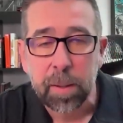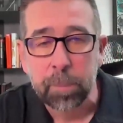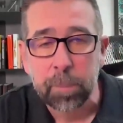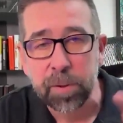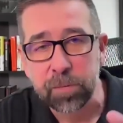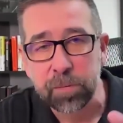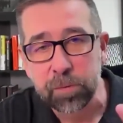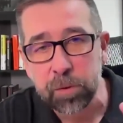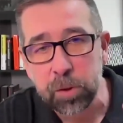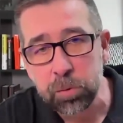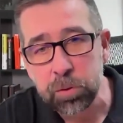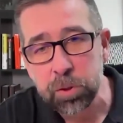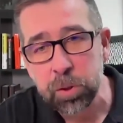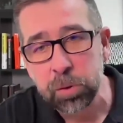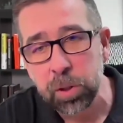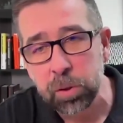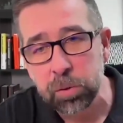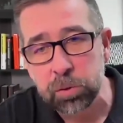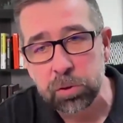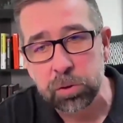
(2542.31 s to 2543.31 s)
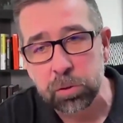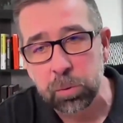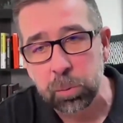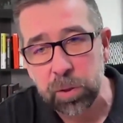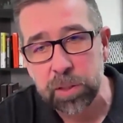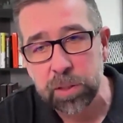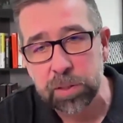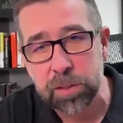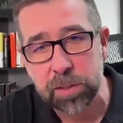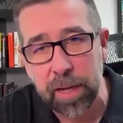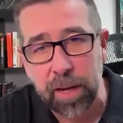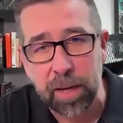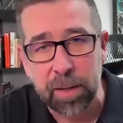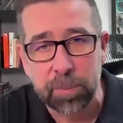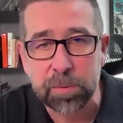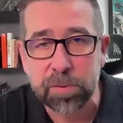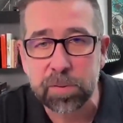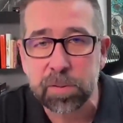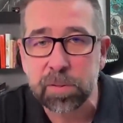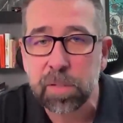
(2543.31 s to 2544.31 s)
But if you do those 3
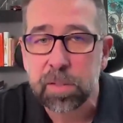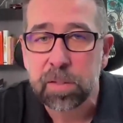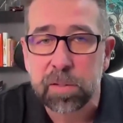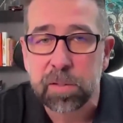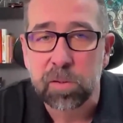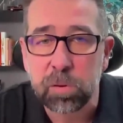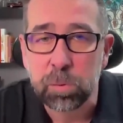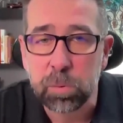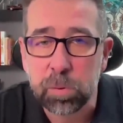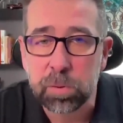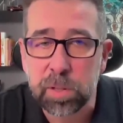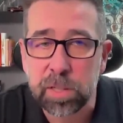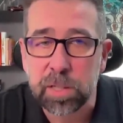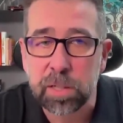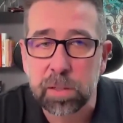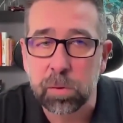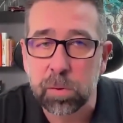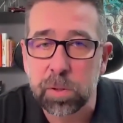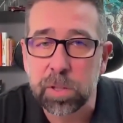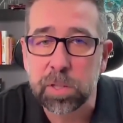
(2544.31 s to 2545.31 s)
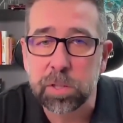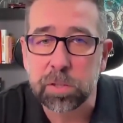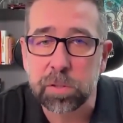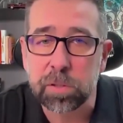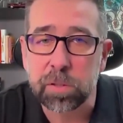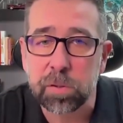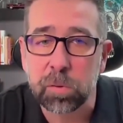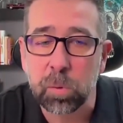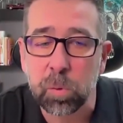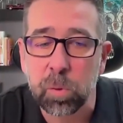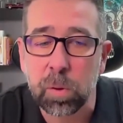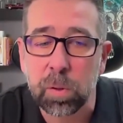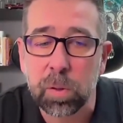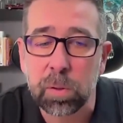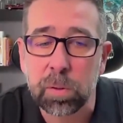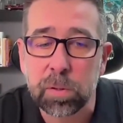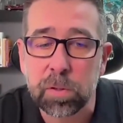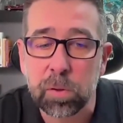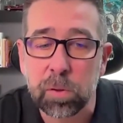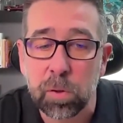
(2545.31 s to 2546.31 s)
steps, you will increase
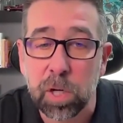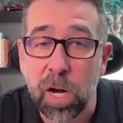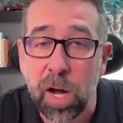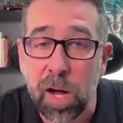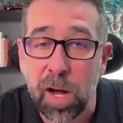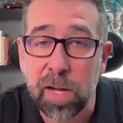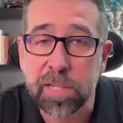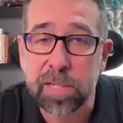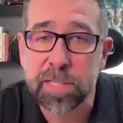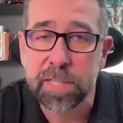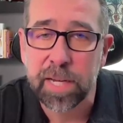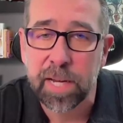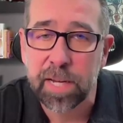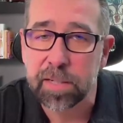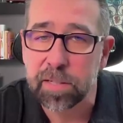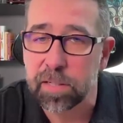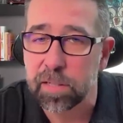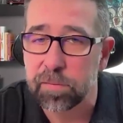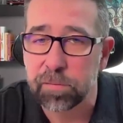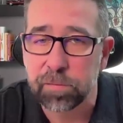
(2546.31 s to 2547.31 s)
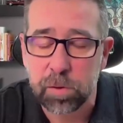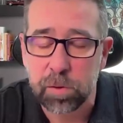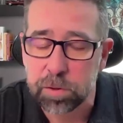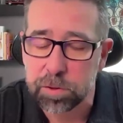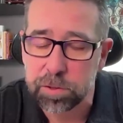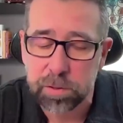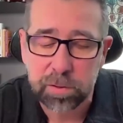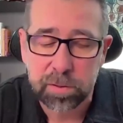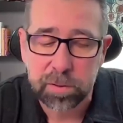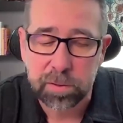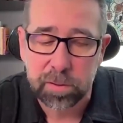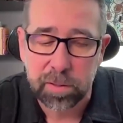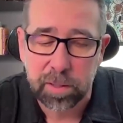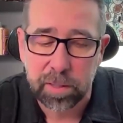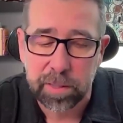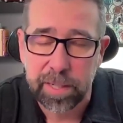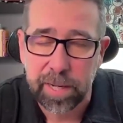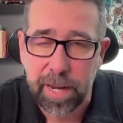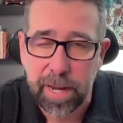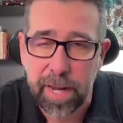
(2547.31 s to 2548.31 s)
your contact conversion
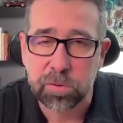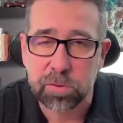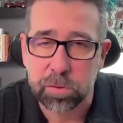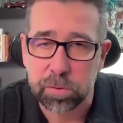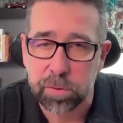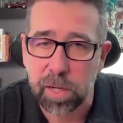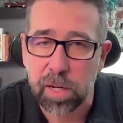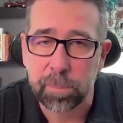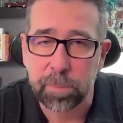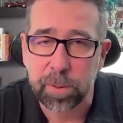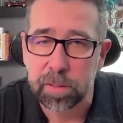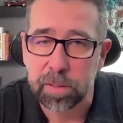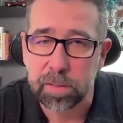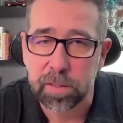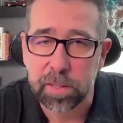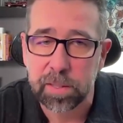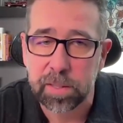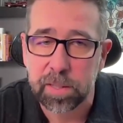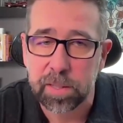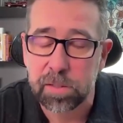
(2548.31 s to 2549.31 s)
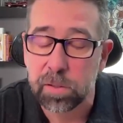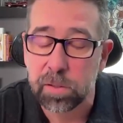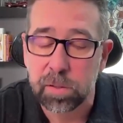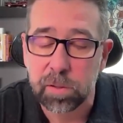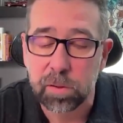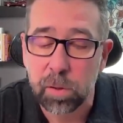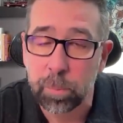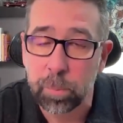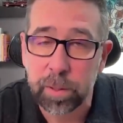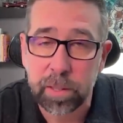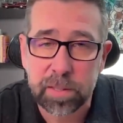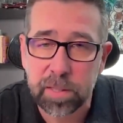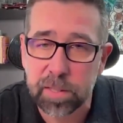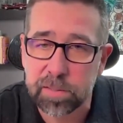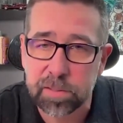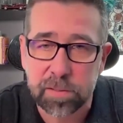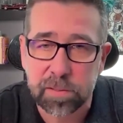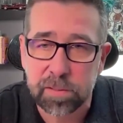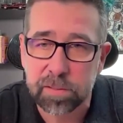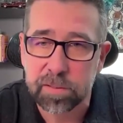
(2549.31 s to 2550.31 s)
like astronomically. And nobody
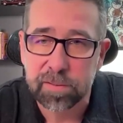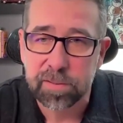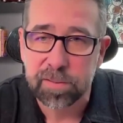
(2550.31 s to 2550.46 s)
does it.